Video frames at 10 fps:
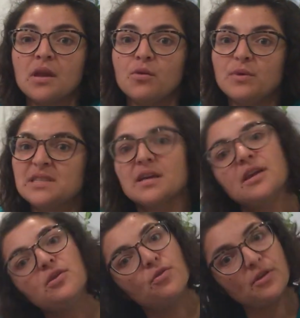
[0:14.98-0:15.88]
we
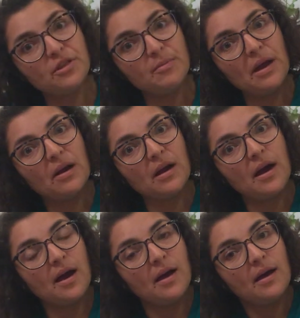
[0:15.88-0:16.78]
studied North
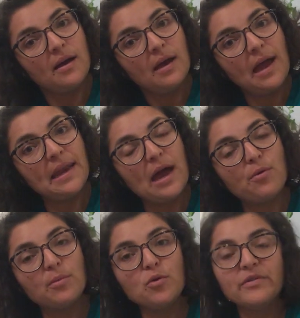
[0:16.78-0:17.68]
America, and now
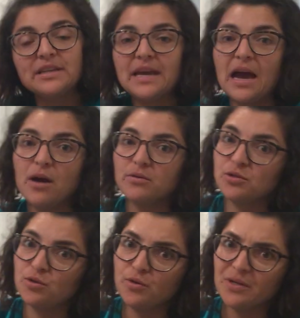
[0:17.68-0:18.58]
we're moving down
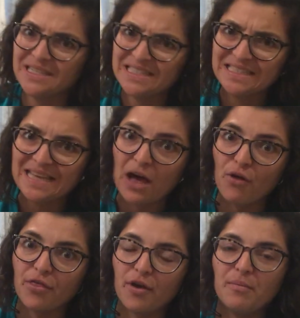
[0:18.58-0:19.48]
to
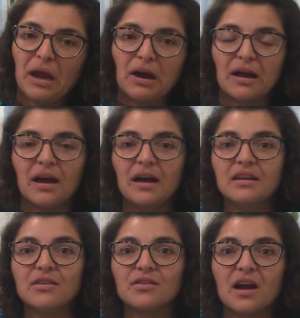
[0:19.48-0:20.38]
South America,
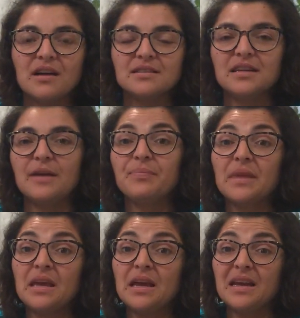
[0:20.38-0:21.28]
another continent.
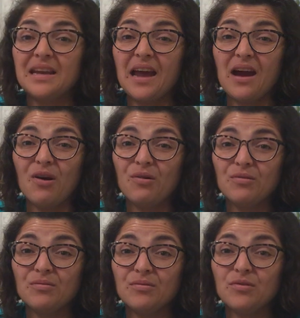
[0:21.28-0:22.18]
Now,
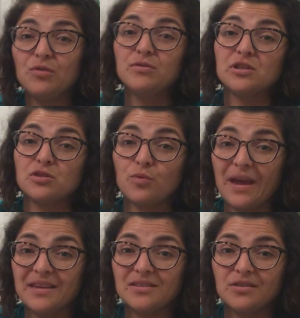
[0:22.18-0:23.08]
you just
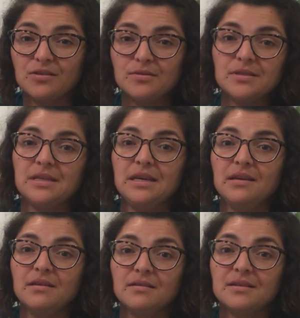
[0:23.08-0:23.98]
wait until you
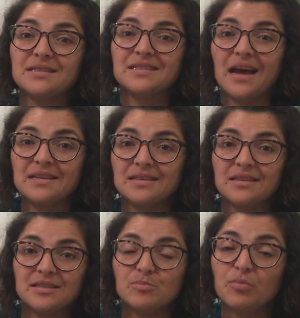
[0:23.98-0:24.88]
see the size of
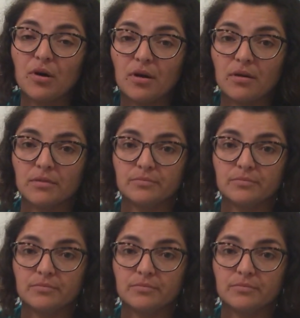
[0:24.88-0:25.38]
this book.